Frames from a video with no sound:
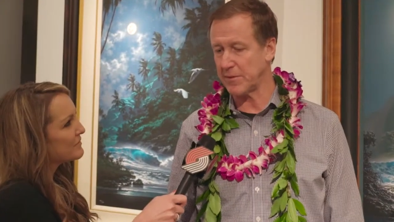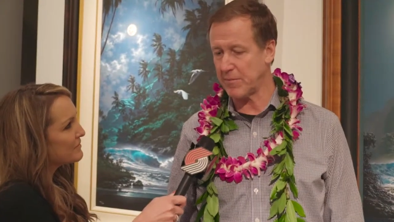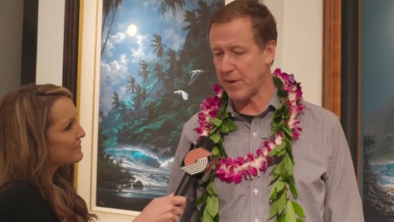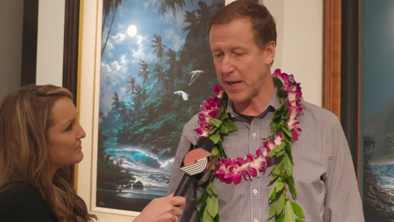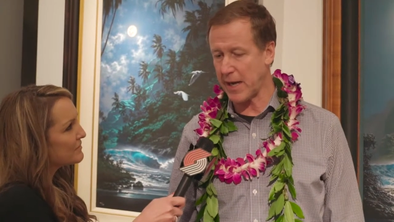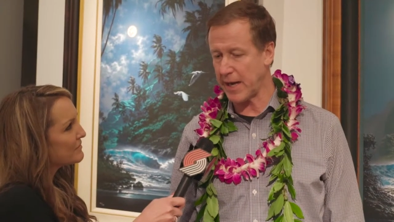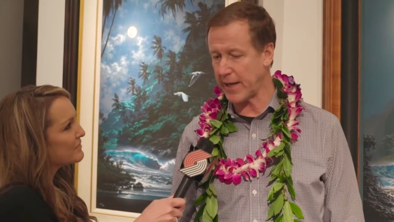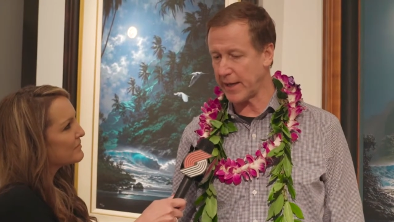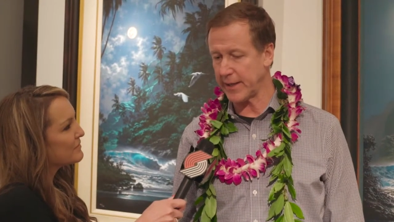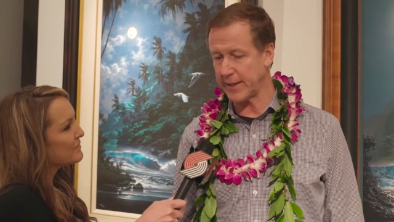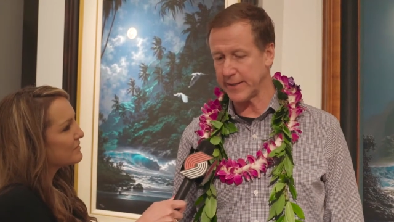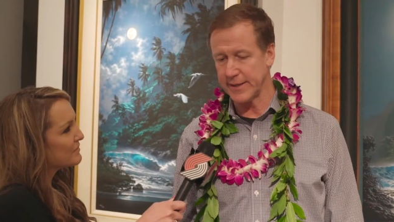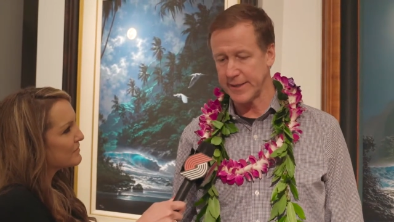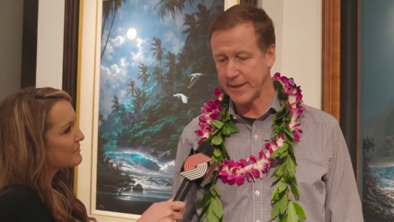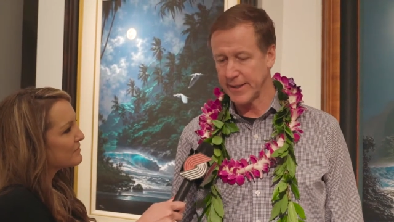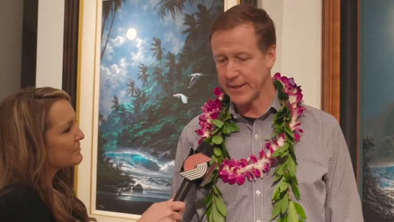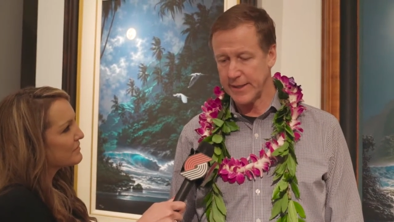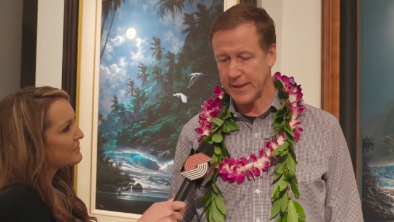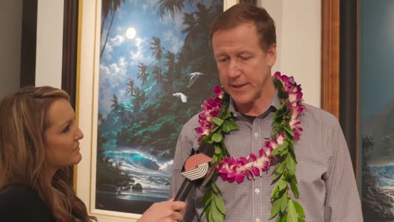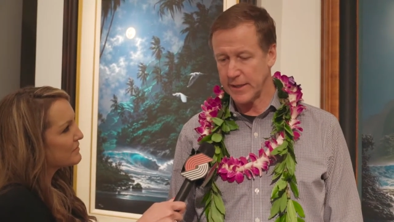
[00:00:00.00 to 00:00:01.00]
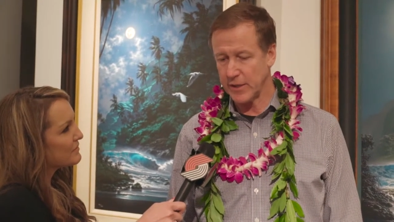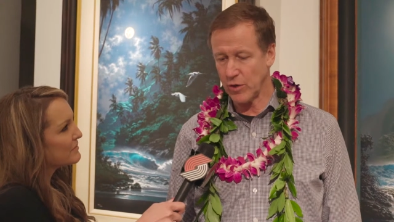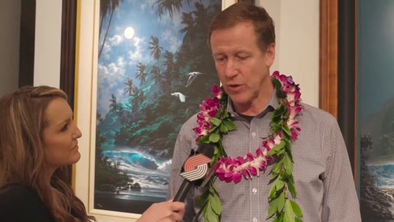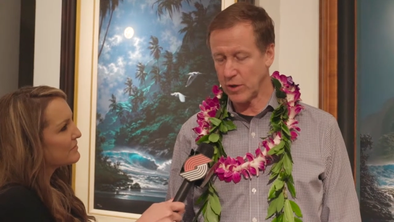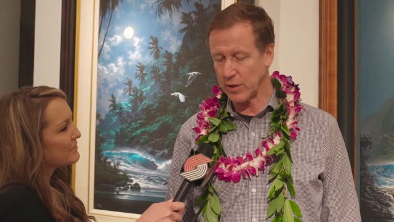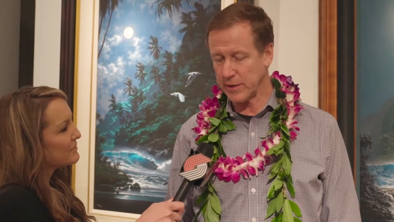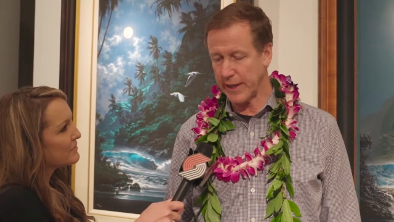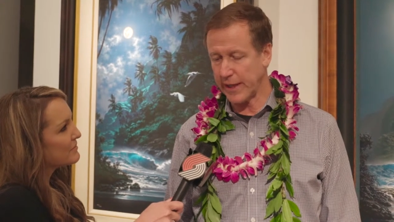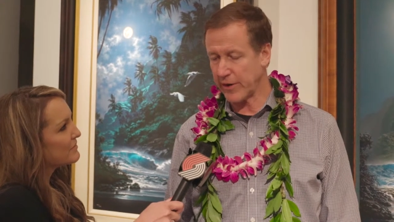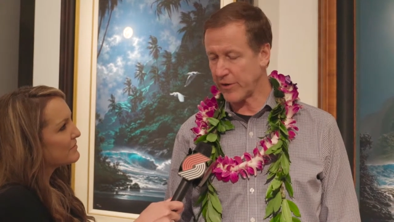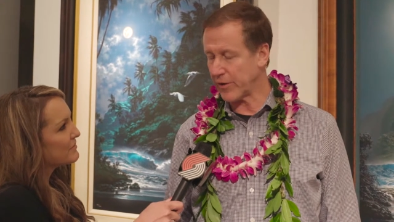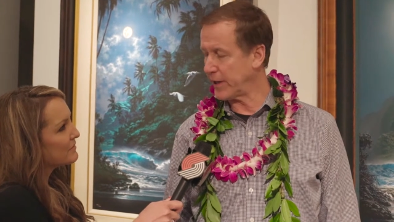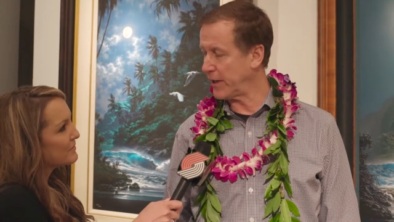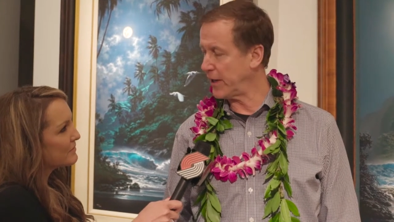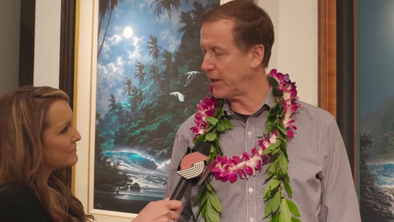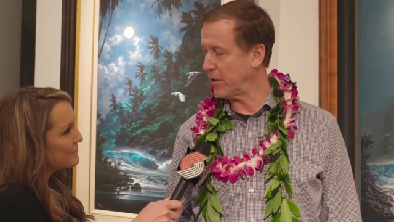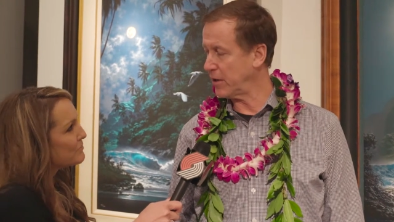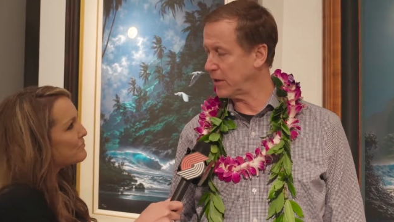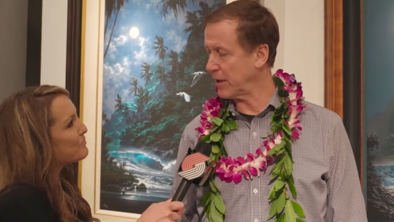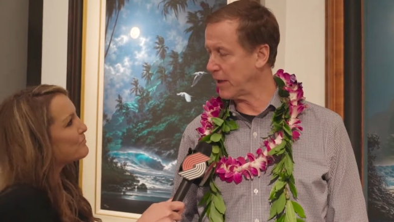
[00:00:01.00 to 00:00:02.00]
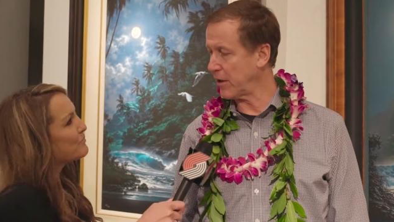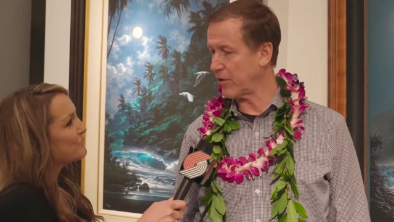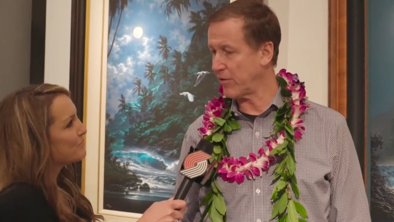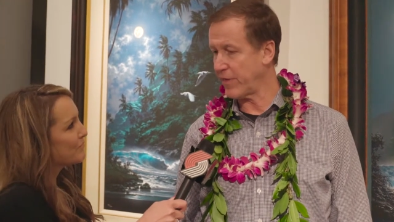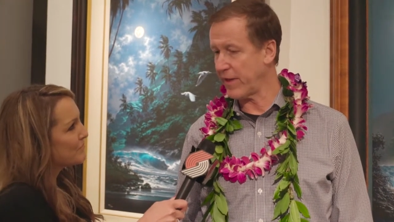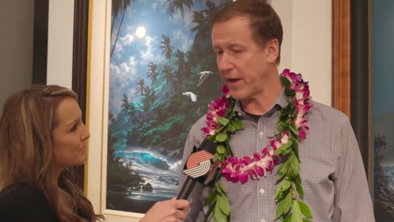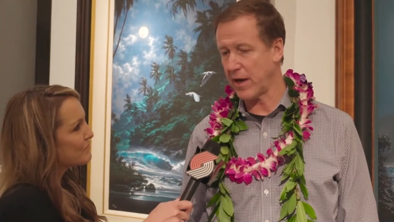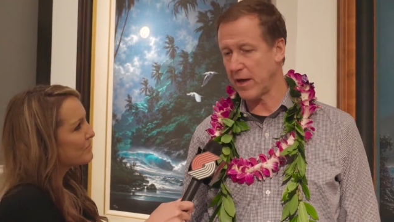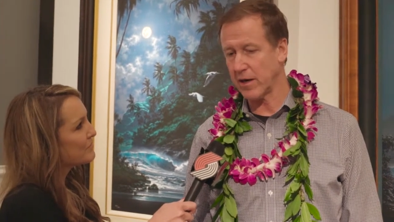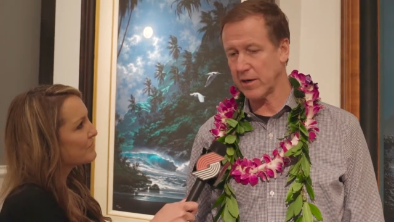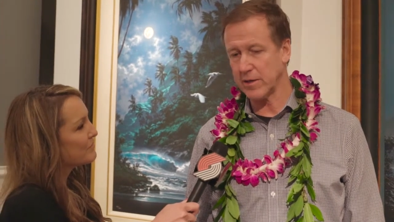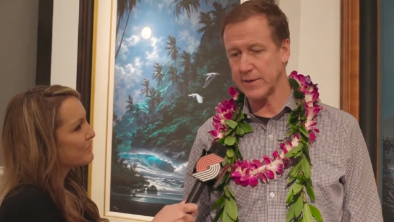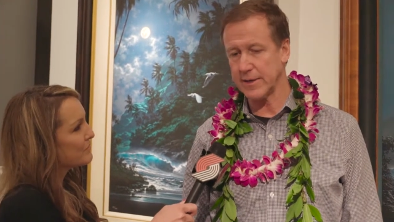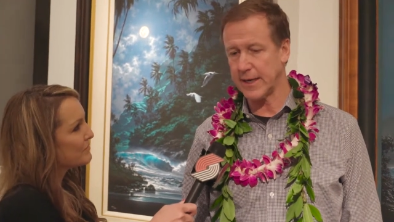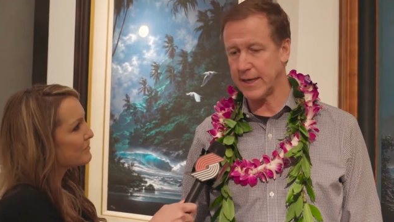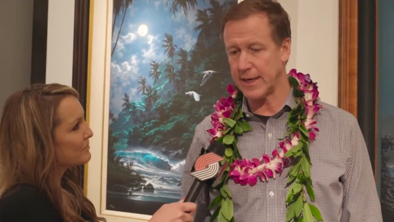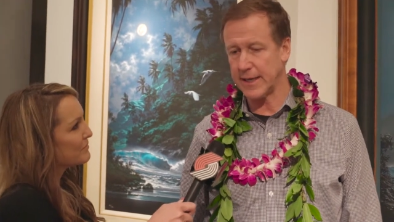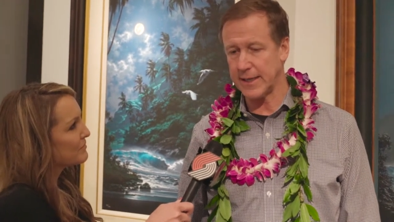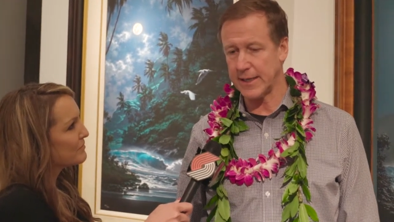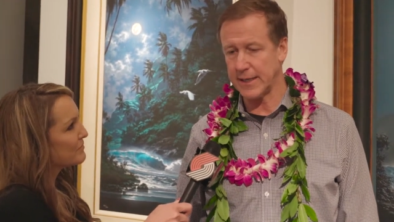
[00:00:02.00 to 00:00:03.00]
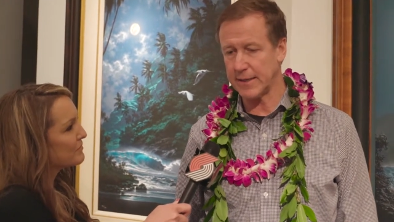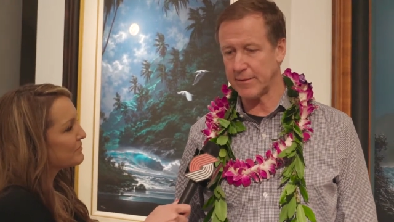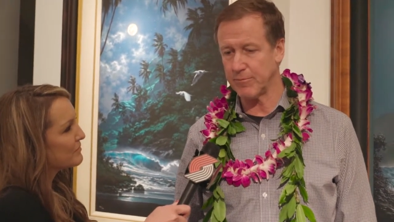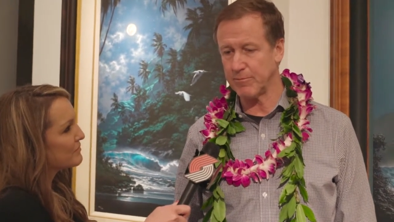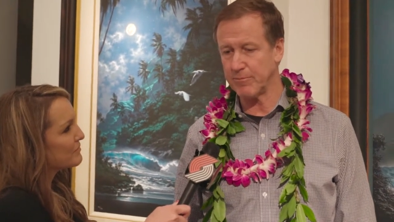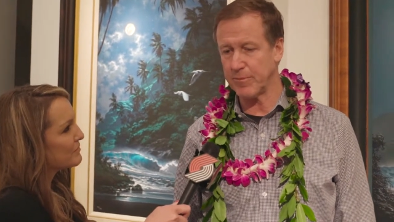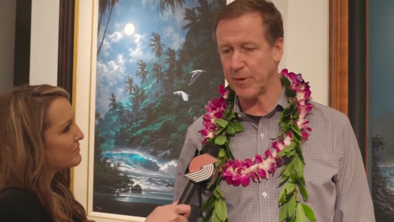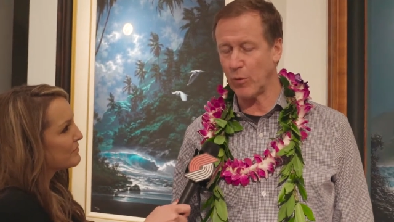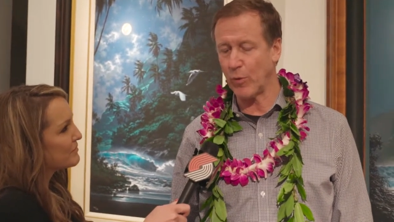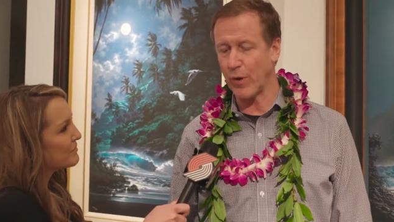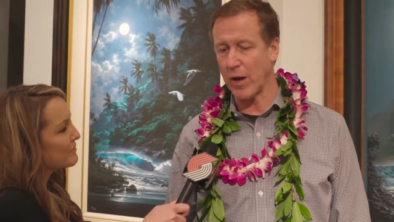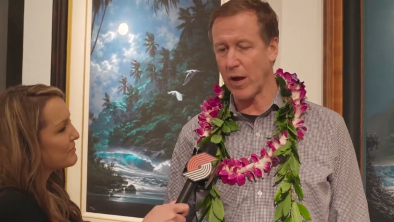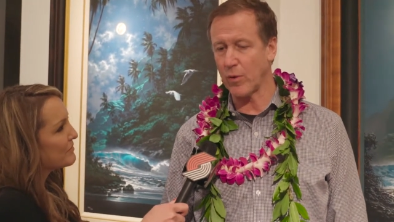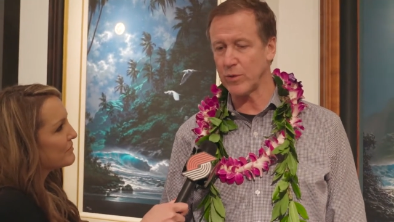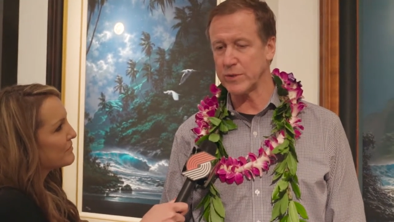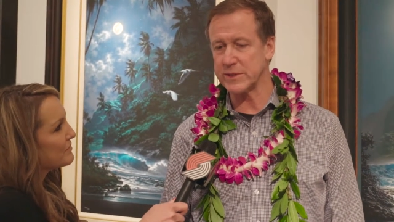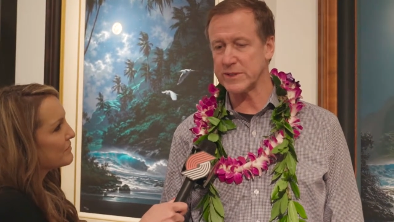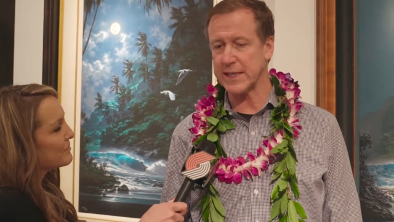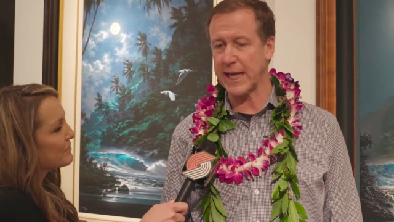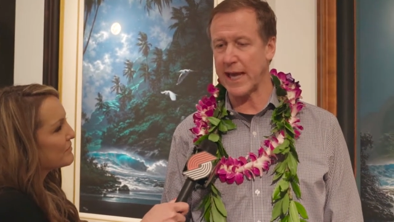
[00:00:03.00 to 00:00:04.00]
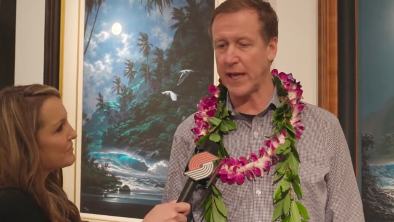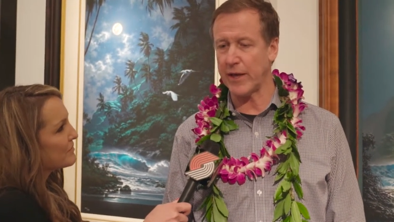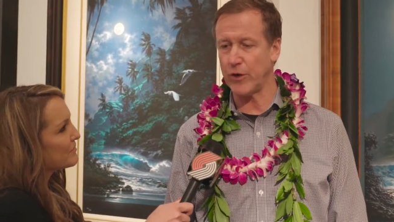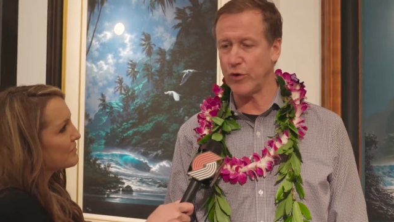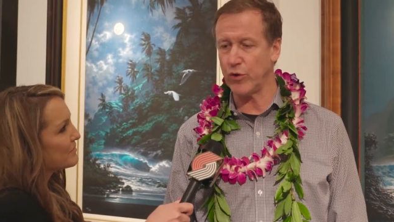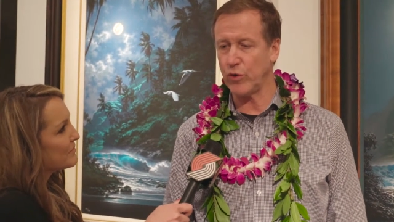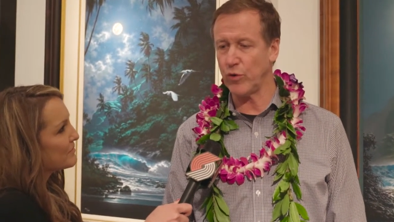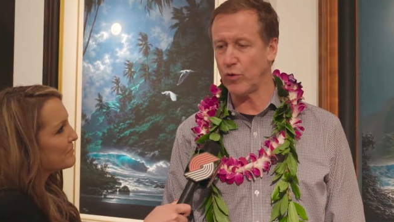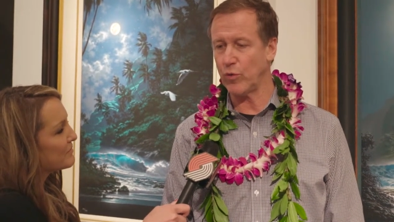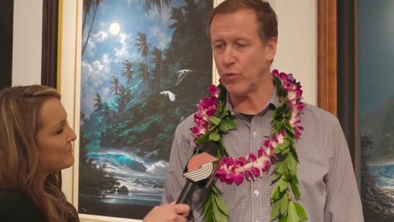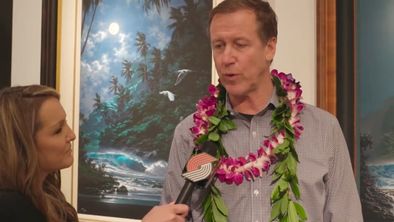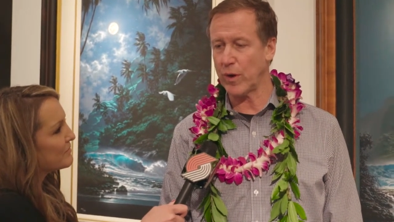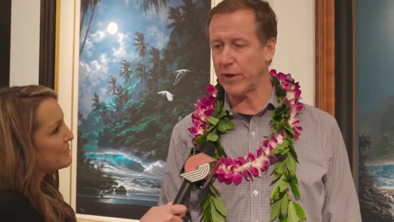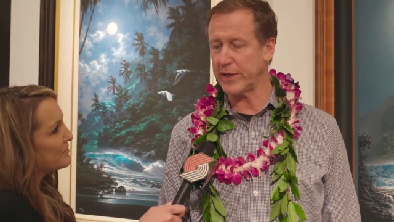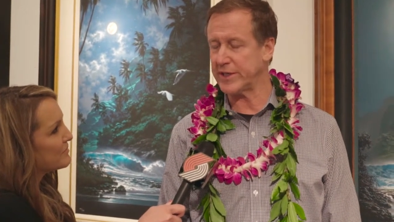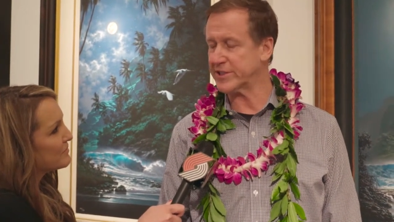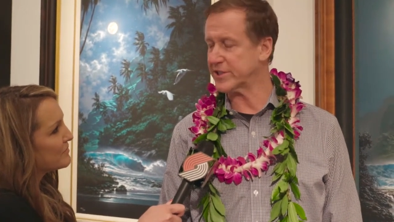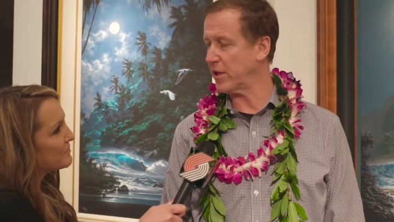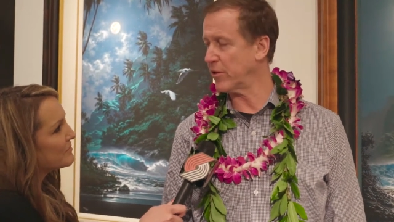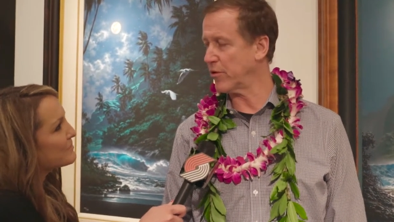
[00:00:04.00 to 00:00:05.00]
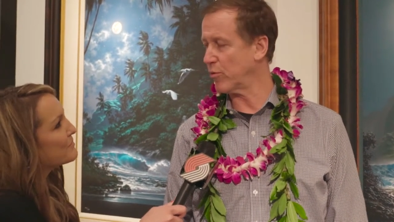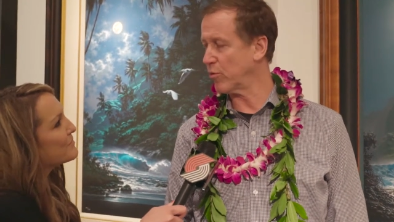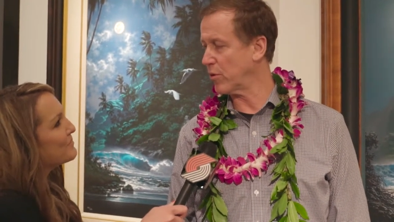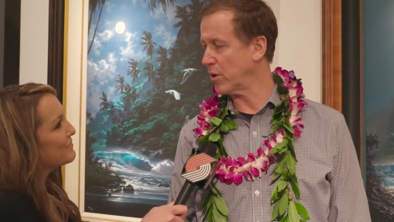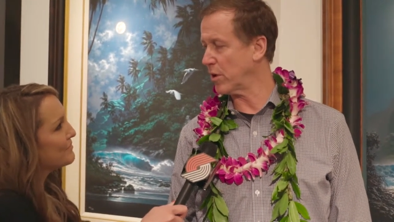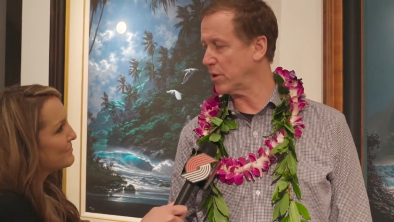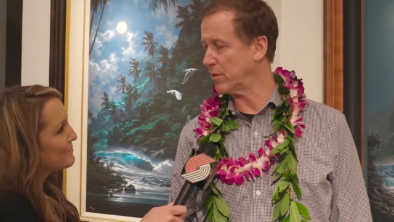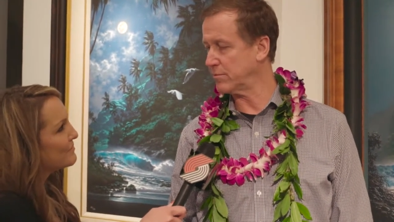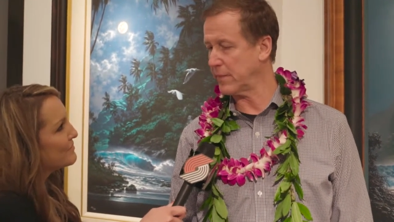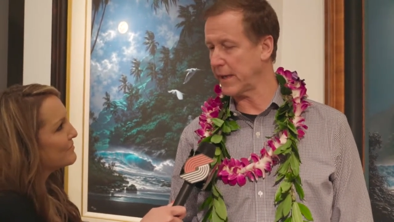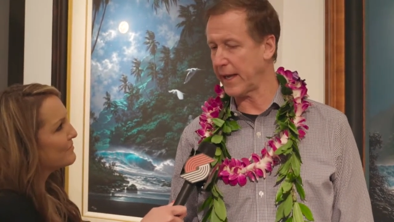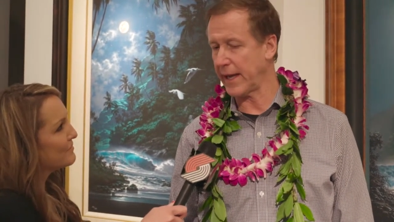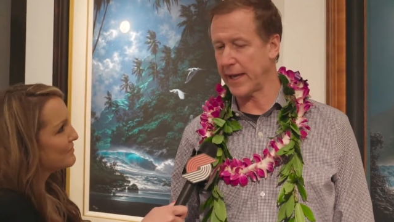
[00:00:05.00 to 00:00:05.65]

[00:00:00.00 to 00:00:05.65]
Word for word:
Speaker 1: by you know, a letter here, a letter there. Uh, but we always kind of knew where each other were. Mm.